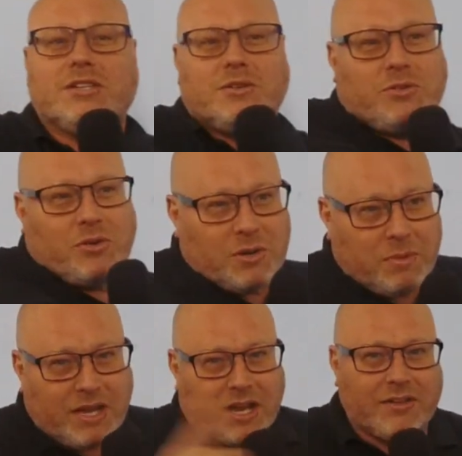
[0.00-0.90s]
so it's not going to
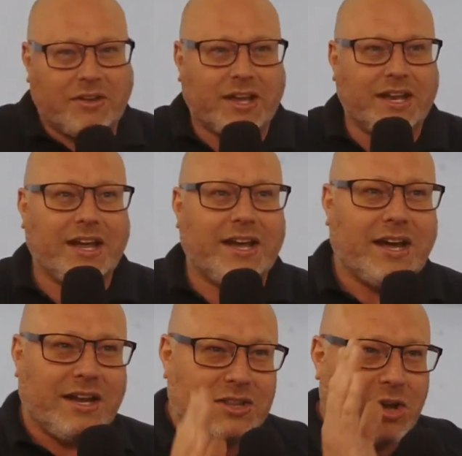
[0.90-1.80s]
be kind of like
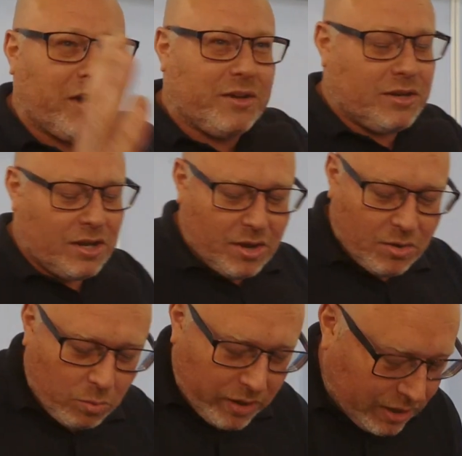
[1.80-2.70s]
a 9
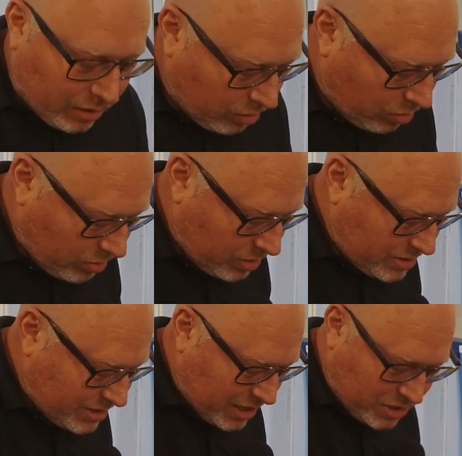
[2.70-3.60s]
week long
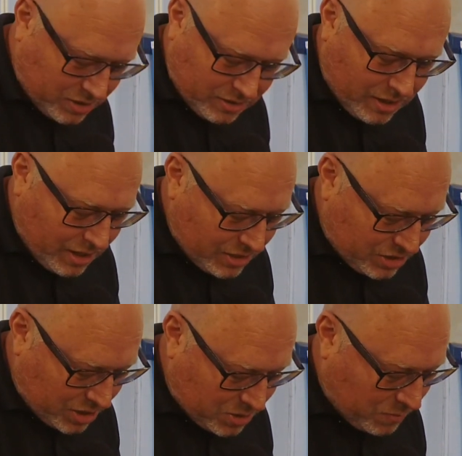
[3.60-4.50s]
session
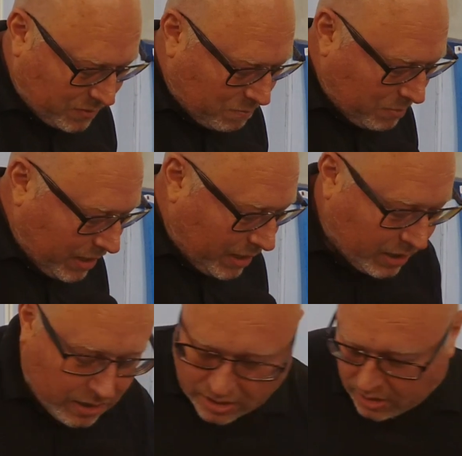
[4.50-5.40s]
just with me.